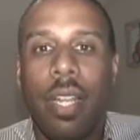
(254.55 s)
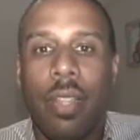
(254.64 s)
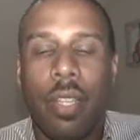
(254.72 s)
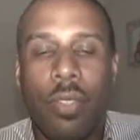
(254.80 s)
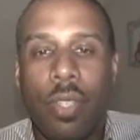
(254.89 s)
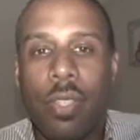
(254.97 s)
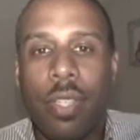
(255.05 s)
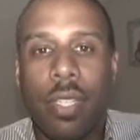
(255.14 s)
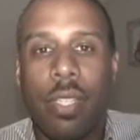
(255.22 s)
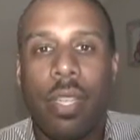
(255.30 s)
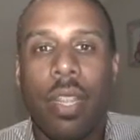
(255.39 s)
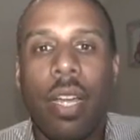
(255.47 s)
There's just
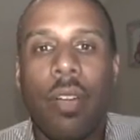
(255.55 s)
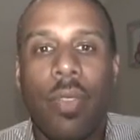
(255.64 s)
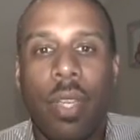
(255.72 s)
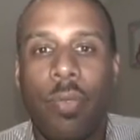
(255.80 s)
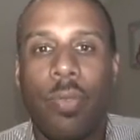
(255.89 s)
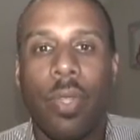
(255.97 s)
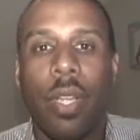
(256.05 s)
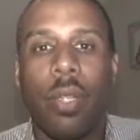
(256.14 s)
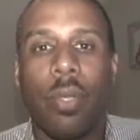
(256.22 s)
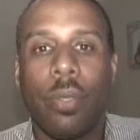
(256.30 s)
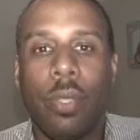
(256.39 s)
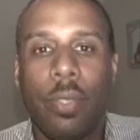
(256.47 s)
this love that
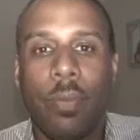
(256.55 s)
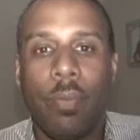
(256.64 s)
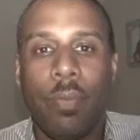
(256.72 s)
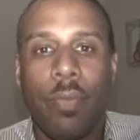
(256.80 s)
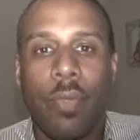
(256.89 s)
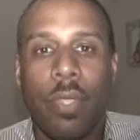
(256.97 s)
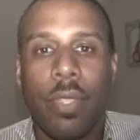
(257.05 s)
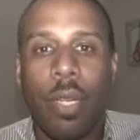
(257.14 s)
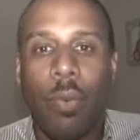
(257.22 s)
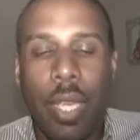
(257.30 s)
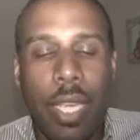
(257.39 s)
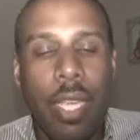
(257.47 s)
flows,
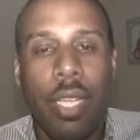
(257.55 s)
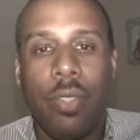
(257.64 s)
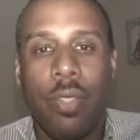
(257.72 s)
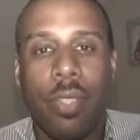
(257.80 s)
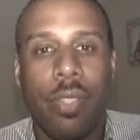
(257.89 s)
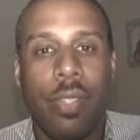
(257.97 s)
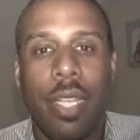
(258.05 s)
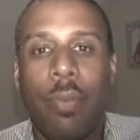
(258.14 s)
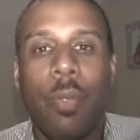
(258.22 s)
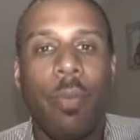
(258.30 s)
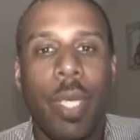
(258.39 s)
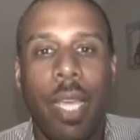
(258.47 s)
that we each just seem
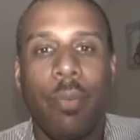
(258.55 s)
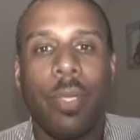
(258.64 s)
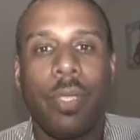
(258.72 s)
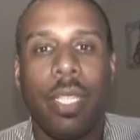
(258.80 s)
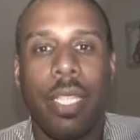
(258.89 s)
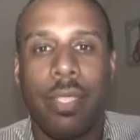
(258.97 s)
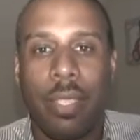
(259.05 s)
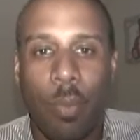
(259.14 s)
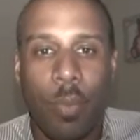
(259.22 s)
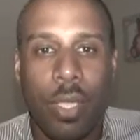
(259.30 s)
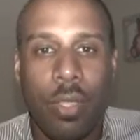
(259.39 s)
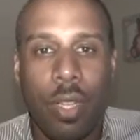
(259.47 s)
to be able to
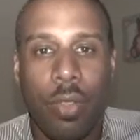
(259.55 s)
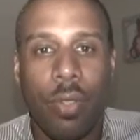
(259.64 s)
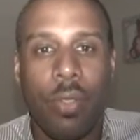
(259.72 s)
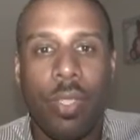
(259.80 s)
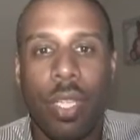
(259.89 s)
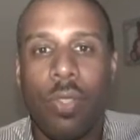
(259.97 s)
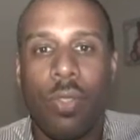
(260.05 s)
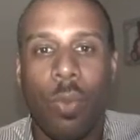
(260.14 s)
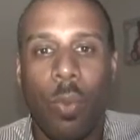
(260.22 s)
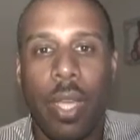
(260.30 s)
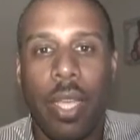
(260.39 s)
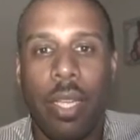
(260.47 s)
accept each other just the
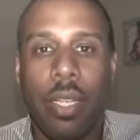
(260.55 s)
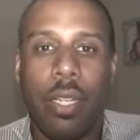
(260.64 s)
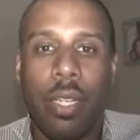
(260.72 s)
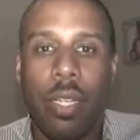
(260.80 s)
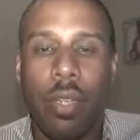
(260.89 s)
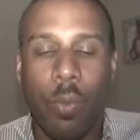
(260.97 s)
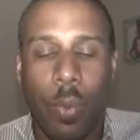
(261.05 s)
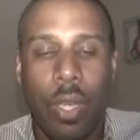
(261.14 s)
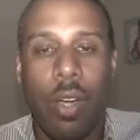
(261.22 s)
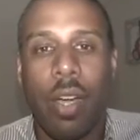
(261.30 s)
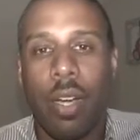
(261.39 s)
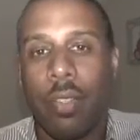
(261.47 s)
way we
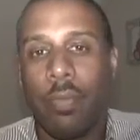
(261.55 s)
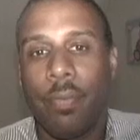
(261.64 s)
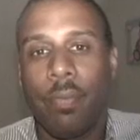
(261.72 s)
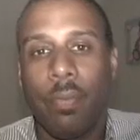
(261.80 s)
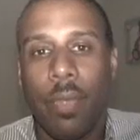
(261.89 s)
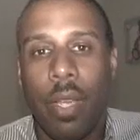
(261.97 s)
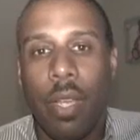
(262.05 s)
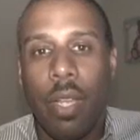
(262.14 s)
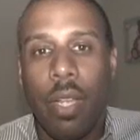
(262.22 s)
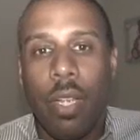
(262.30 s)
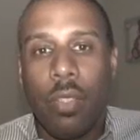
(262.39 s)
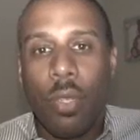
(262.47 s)
are.
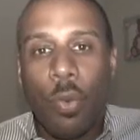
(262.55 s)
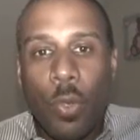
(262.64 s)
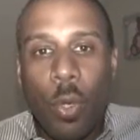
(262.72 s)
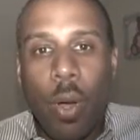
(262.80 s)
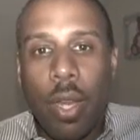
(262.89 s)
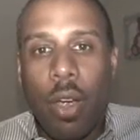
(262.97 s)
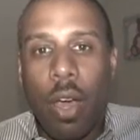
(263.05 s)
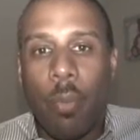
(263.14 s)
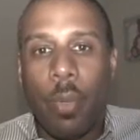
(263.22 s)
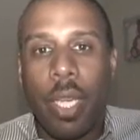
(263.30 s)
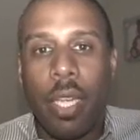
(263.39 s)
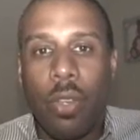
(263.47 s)
So if you want
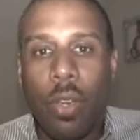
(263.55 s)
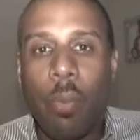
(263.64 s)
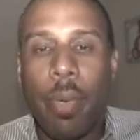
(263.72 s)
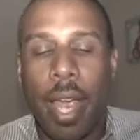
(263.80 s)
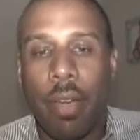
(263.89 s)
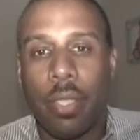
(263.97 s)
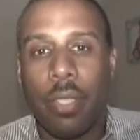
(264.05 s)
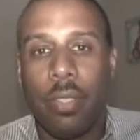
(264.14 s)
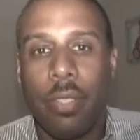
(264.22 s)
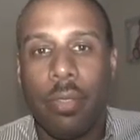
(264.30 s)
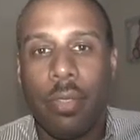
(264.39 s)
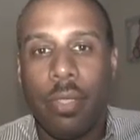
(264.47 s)
harmony in your
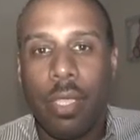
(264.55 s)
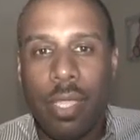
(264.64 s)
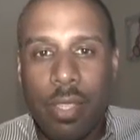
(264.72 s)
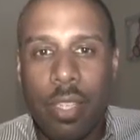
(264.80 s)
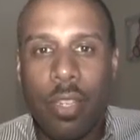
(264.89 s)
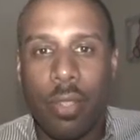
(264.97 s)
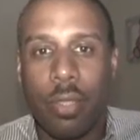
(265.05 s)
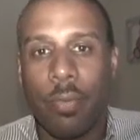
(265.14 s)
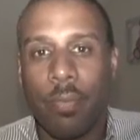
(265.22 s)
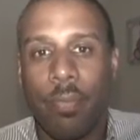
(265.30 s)
marriage, consider